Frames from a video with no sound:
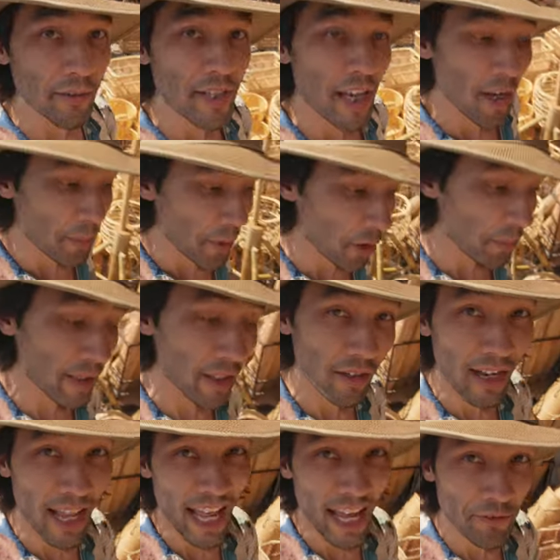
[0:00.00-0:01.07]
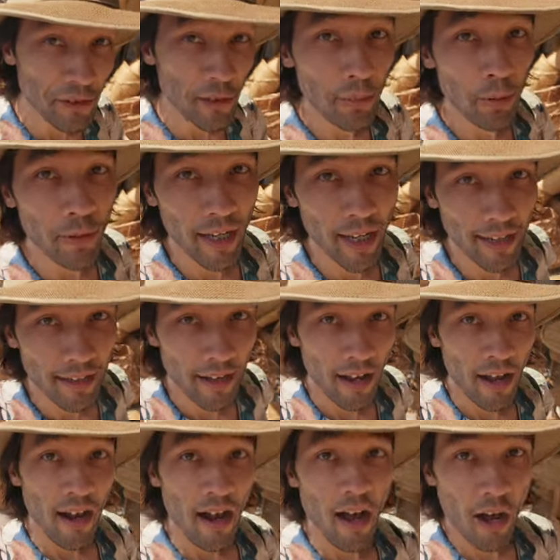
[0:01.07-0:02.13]
ten millimeter f two point eight
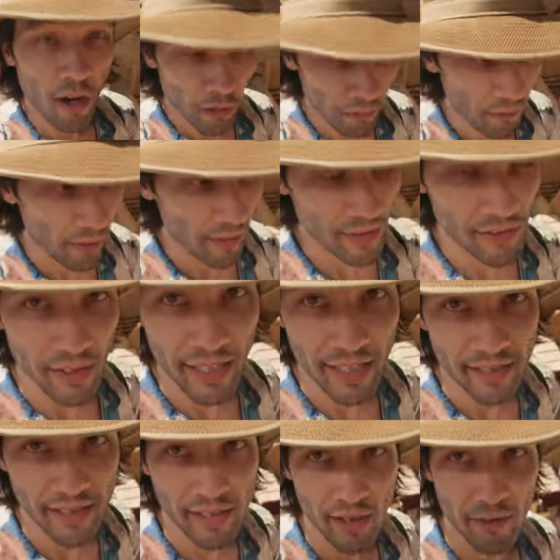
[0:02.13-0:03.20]
autofocus lens